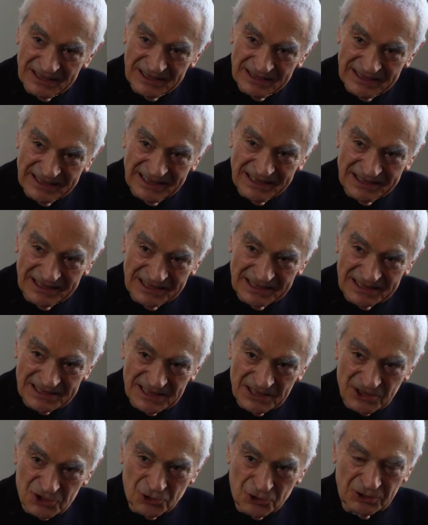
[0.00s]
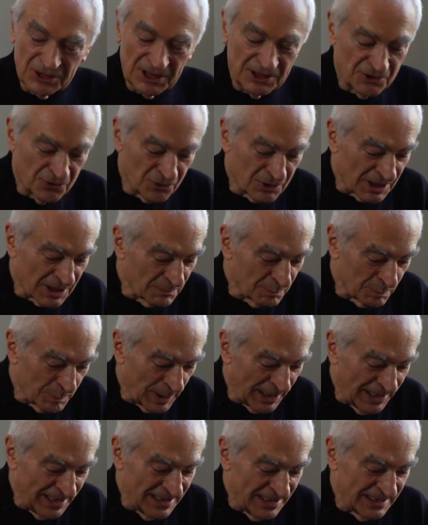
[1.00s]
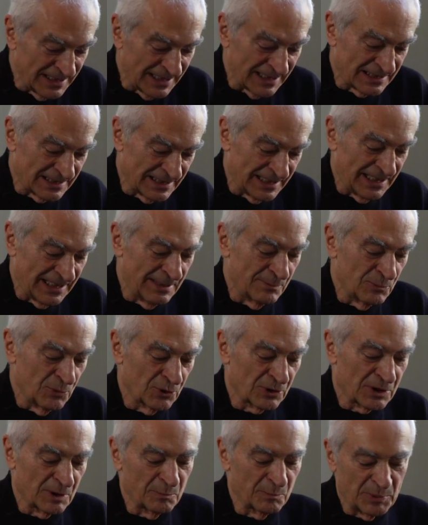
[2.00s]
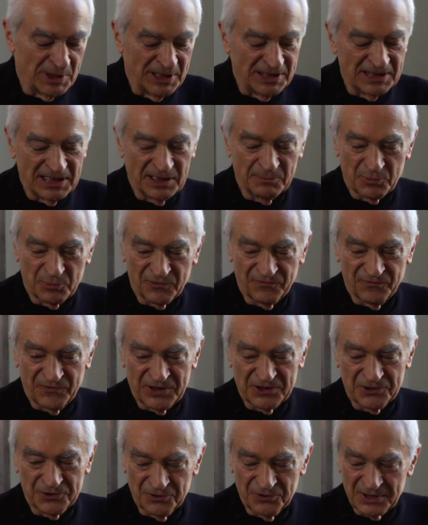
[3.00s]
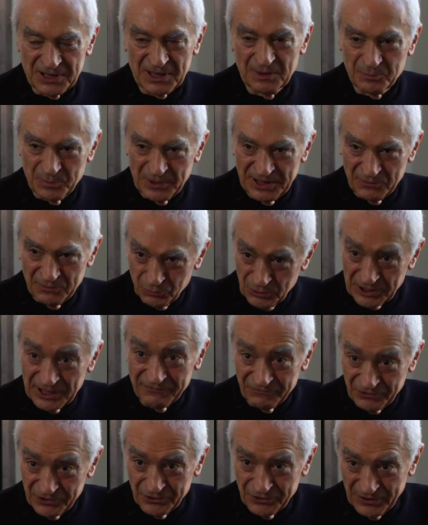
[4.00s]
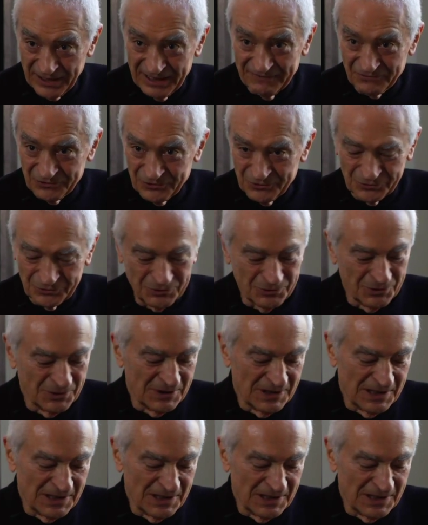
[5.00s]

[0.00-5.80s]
That is, so that you can play that game, you can play that profession, you can play whatever you have to,